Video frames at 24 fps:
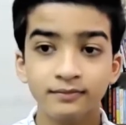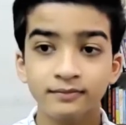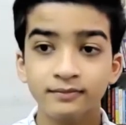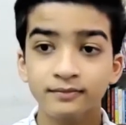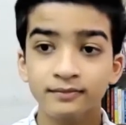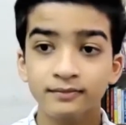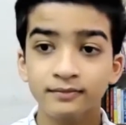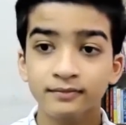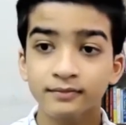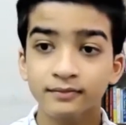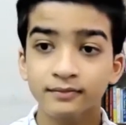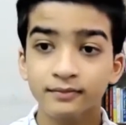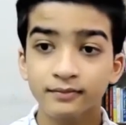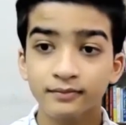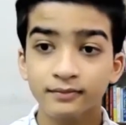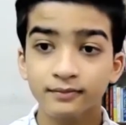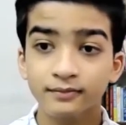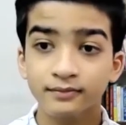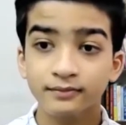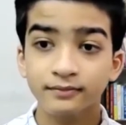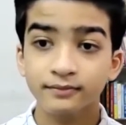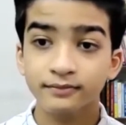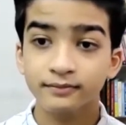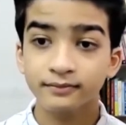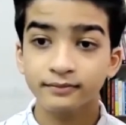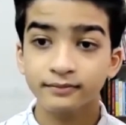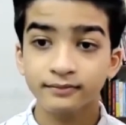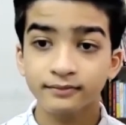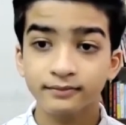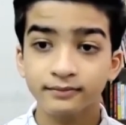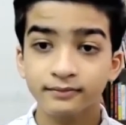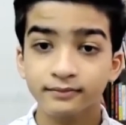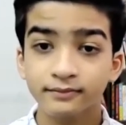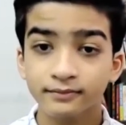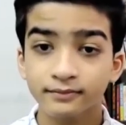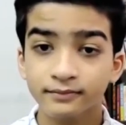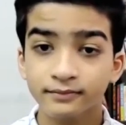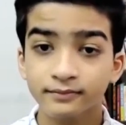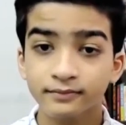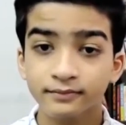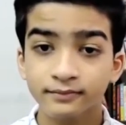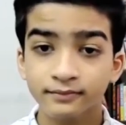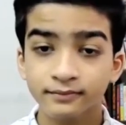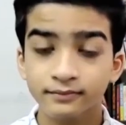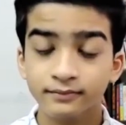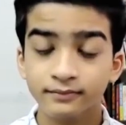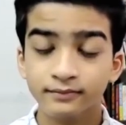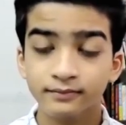
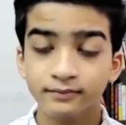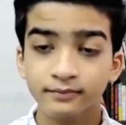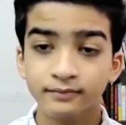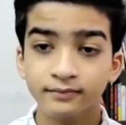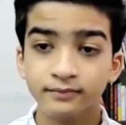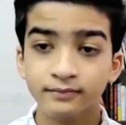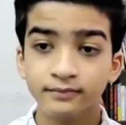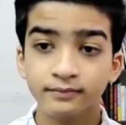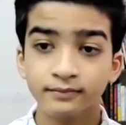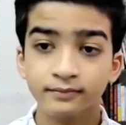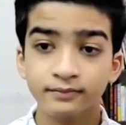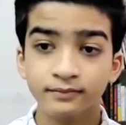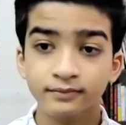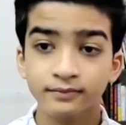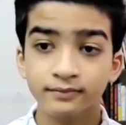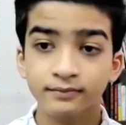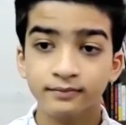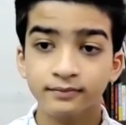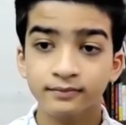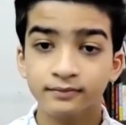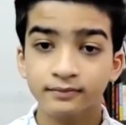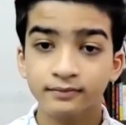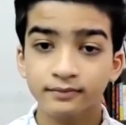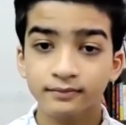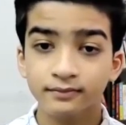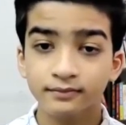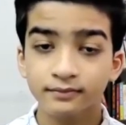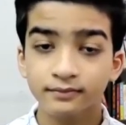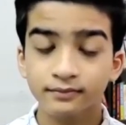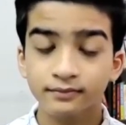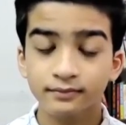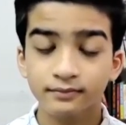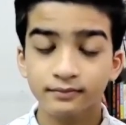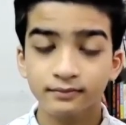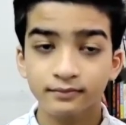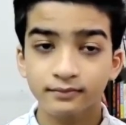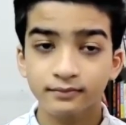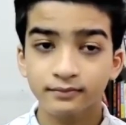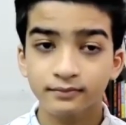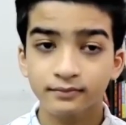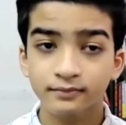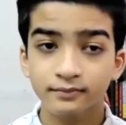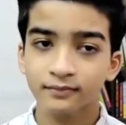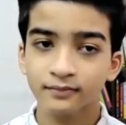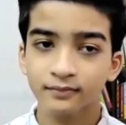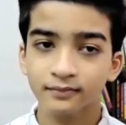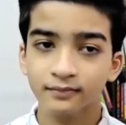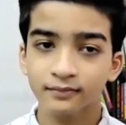
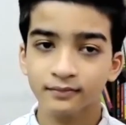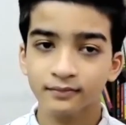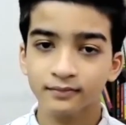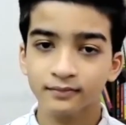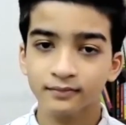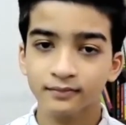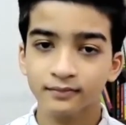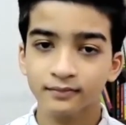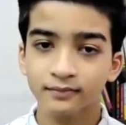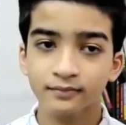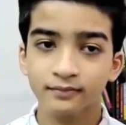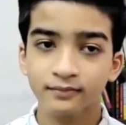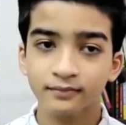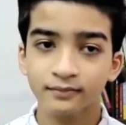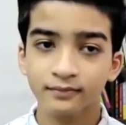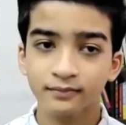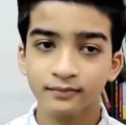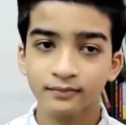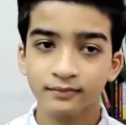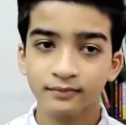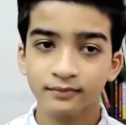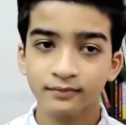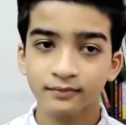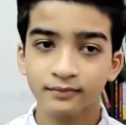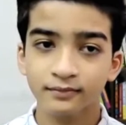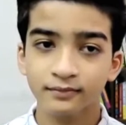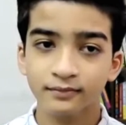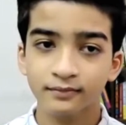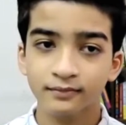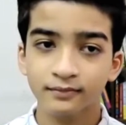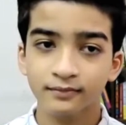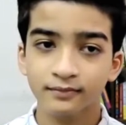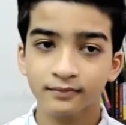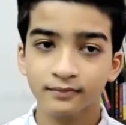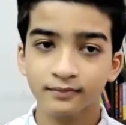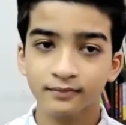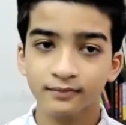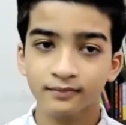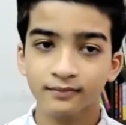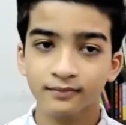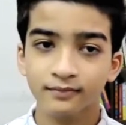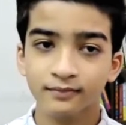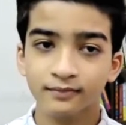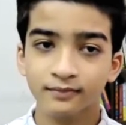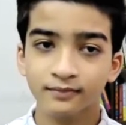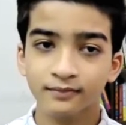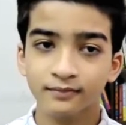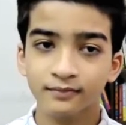
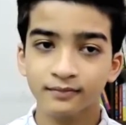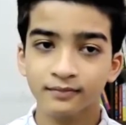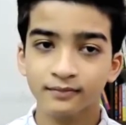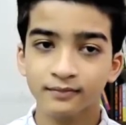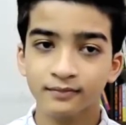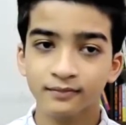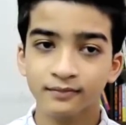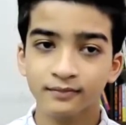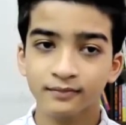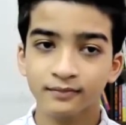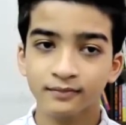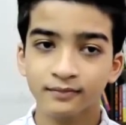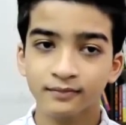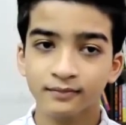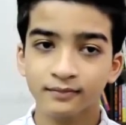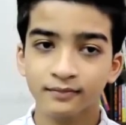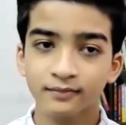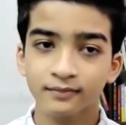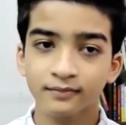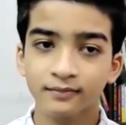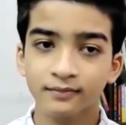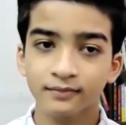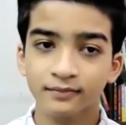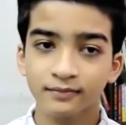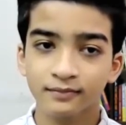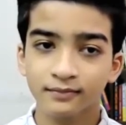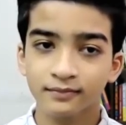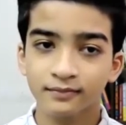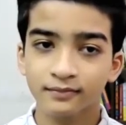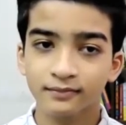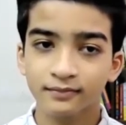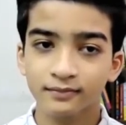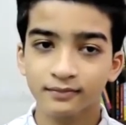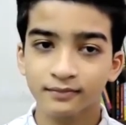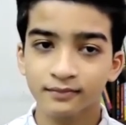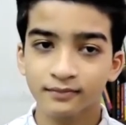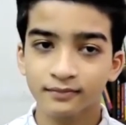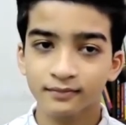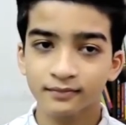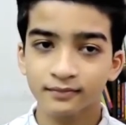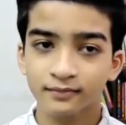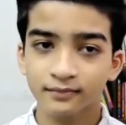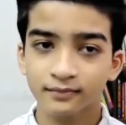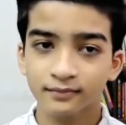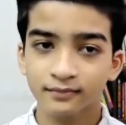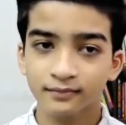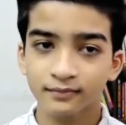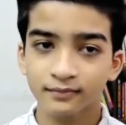The person shown says nothing.